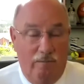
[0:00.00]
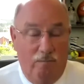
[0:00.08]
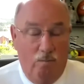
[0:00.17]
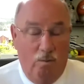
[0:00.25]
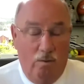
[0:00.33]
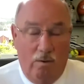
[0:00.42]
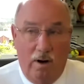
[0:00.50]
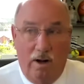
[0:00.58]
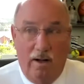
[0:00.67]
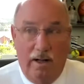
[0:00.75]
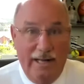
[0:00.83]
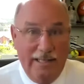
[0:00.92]
for
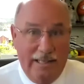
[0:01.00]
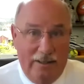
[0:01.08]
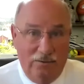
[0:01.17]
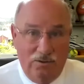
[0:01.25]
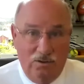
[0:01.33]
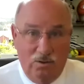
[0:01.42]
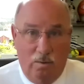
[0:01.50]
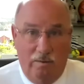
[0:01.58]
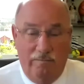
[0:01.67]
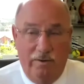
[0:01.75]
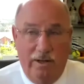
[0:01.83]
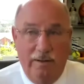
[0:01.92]
8,000 square
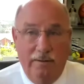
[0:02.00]
feet.